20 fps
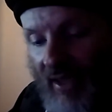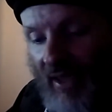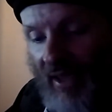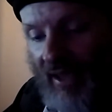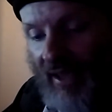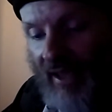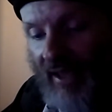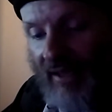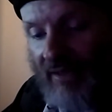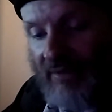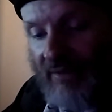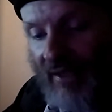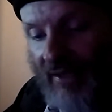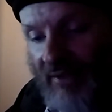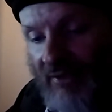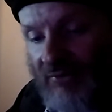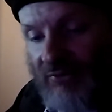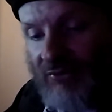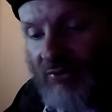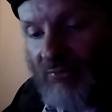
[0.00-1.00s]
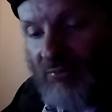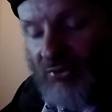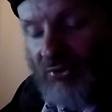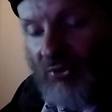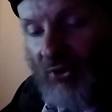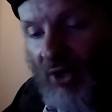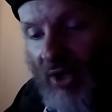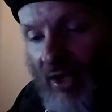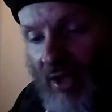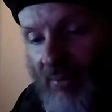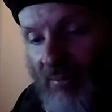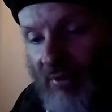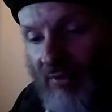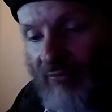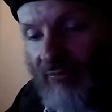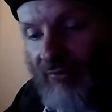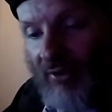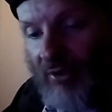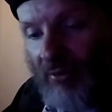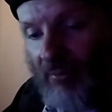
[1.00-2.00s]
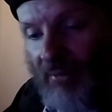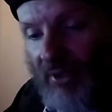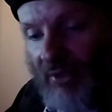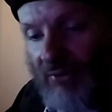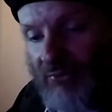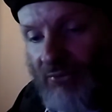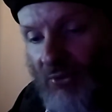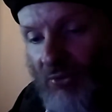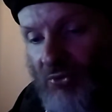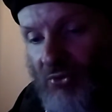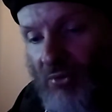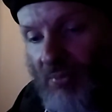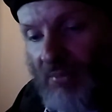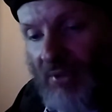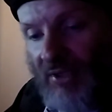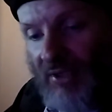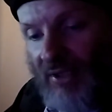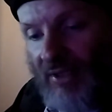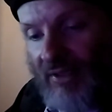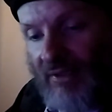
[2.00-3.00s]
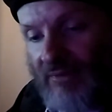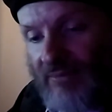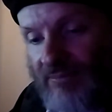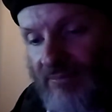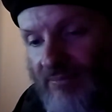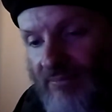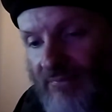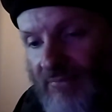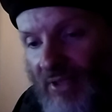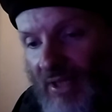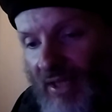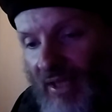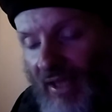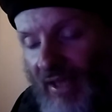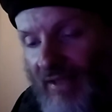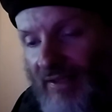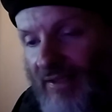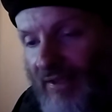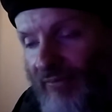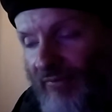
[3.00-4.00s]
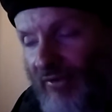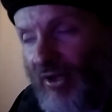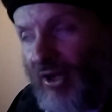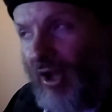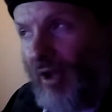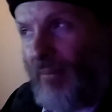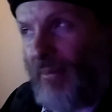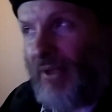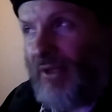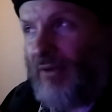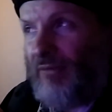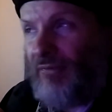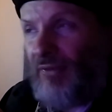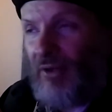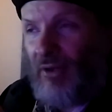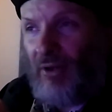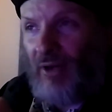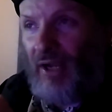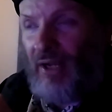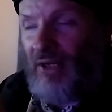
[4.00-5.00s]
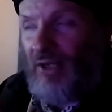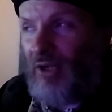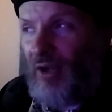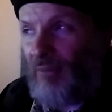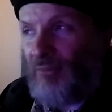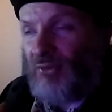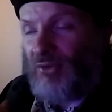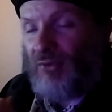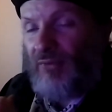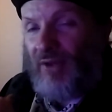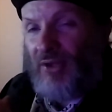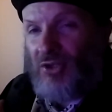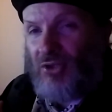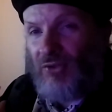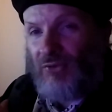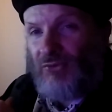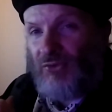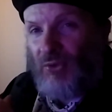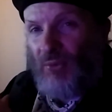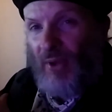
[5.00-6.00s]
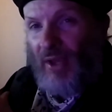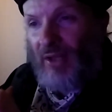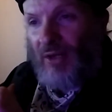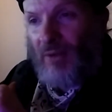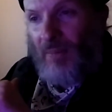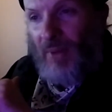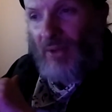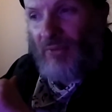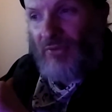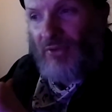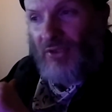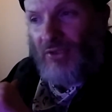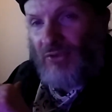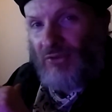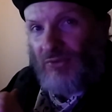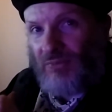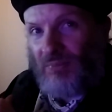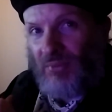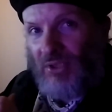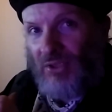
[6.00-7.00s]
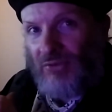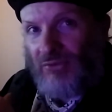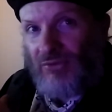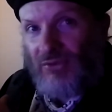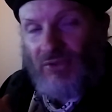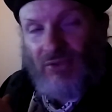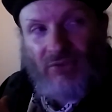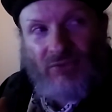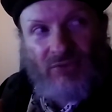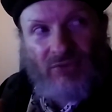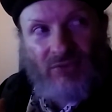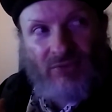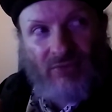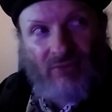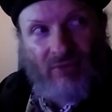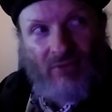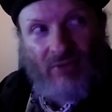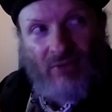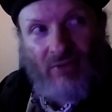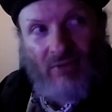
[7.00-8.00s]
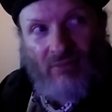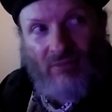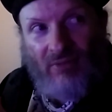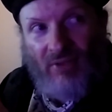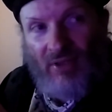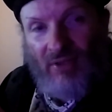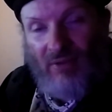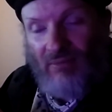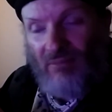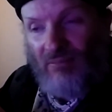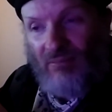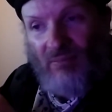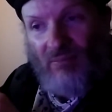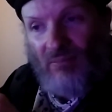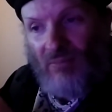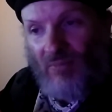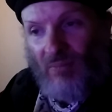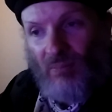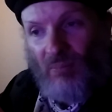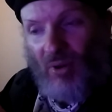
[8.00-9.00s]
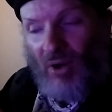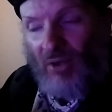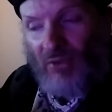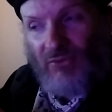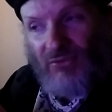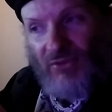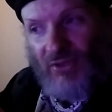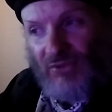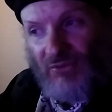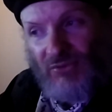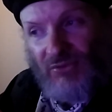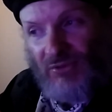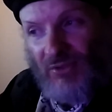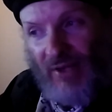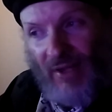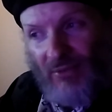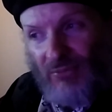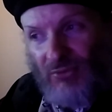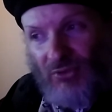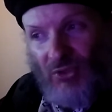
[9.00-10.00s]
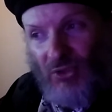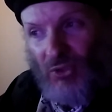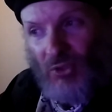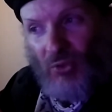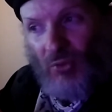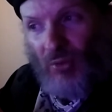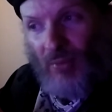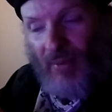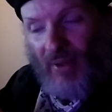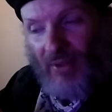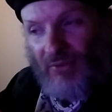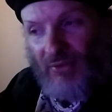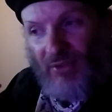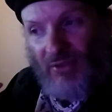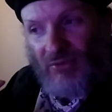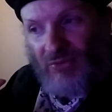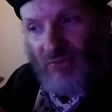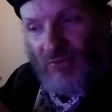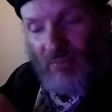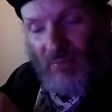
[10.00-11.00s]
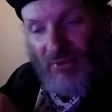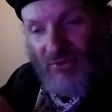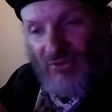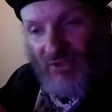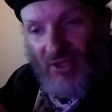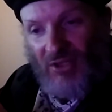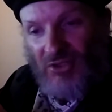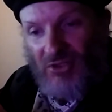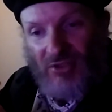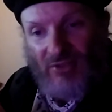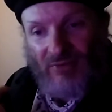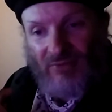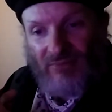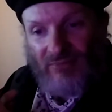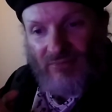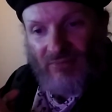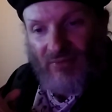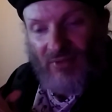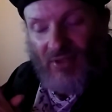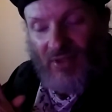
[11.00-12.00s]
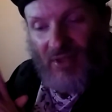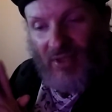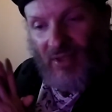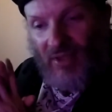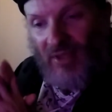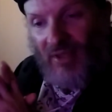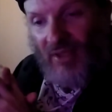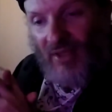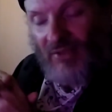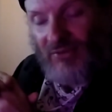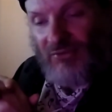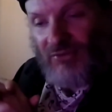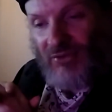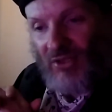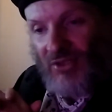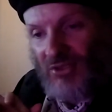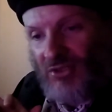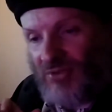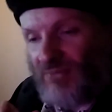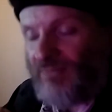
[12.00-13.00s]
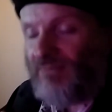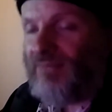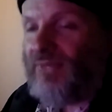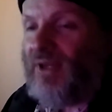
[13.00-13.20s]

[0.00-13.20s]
And like and subscribe and follow me on social media. And leave a comment if there are any observations you had about these pieces and parts that stood out to you about the instrumentation and such.